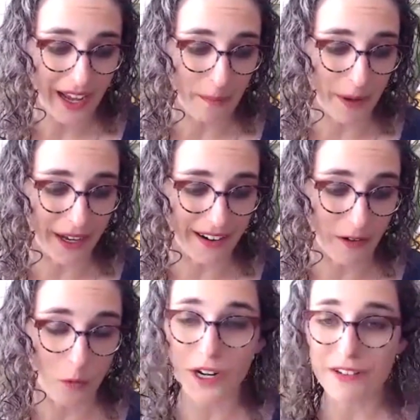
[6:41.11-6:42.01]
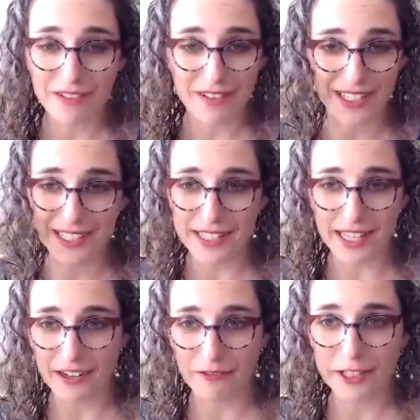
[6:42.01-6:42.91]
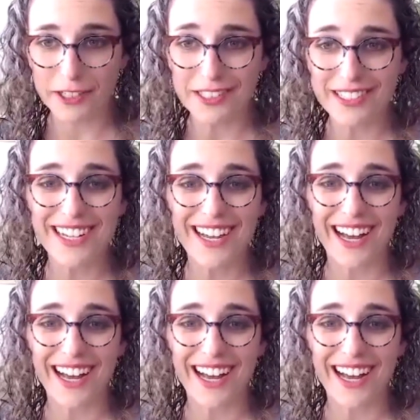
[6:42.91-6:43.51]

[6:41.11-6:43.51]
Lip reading: But one of the things that I've learned